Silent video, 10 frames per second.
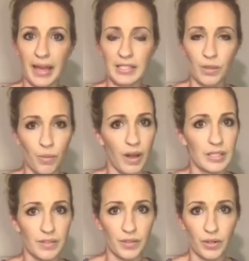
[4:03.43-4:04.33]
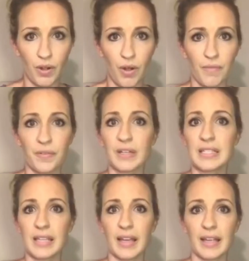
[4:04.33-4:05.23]
the walls of your home for a
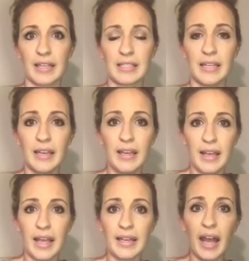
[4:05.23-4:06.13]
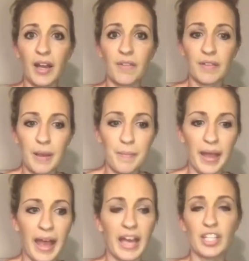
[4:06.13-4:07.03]
second and out of
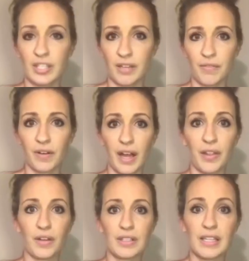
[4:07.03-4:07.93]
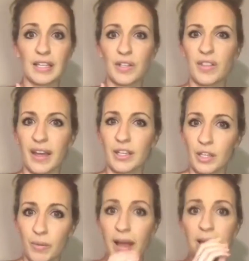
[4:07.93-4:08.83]
compassion for others and you thought, you
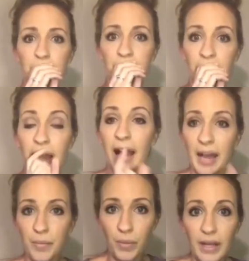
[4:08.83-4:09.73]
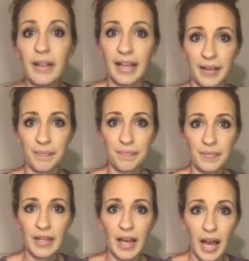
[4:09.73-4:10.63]
know what? I'm willing
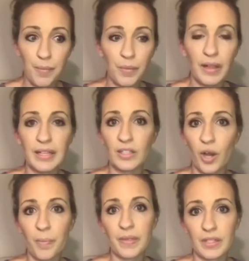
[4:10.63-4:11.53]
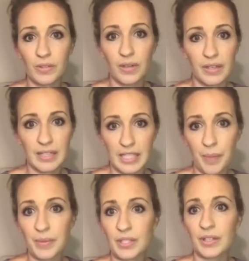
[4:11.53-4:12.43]
to open the door to this
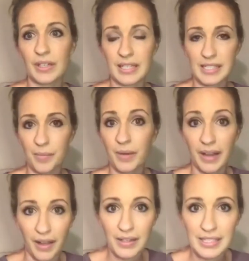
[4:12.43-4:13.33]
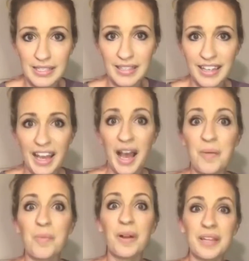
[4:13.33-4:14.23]
opportunity to someone else.
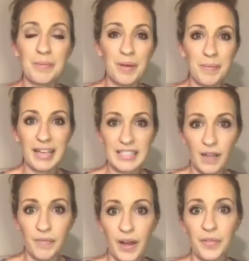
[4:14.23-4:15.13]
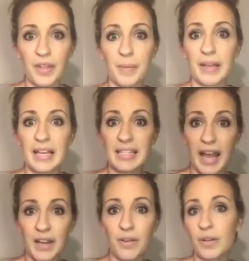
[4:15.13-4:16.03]
I'm willing to put myself out there because
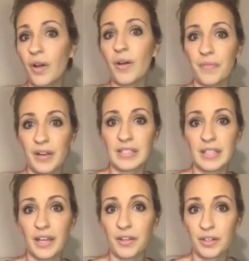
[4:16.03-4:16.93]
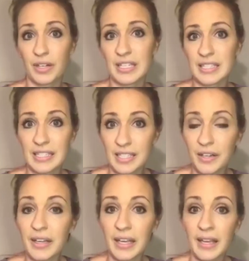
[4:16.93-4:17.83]
I don't know if there's another Krista
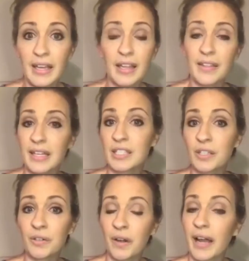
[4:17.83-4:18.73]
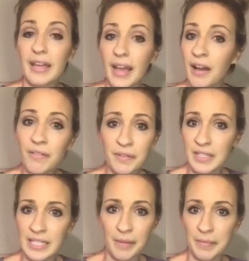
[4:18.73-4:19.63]
Dearey that is crying out for
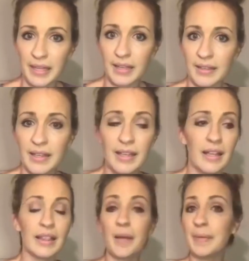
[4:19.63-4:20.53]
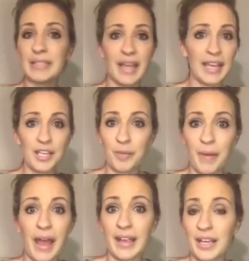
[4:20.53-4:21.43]
something. Let me take you
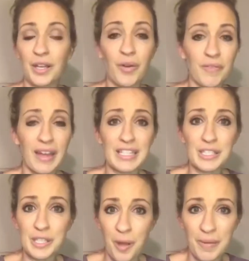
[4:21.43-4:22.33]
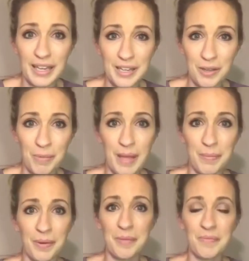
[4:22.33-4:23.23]
back. I know we've had so many new
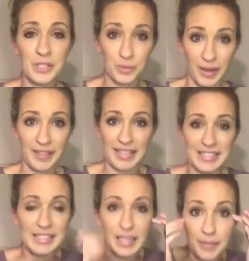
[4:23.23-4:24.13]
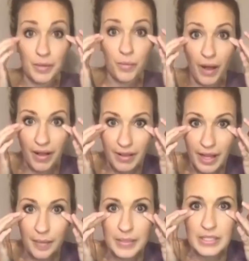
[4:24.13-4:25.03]
people join this team, and
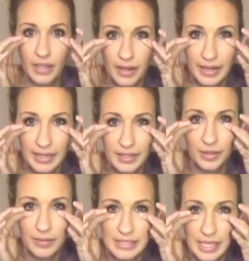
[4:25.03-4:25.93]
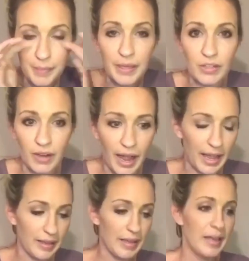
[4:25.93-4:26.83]
welcome. Sorry, you're seeing me cry.
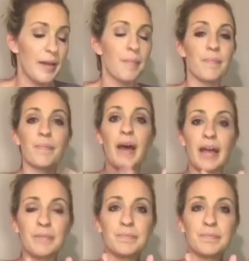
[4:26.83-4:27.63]
But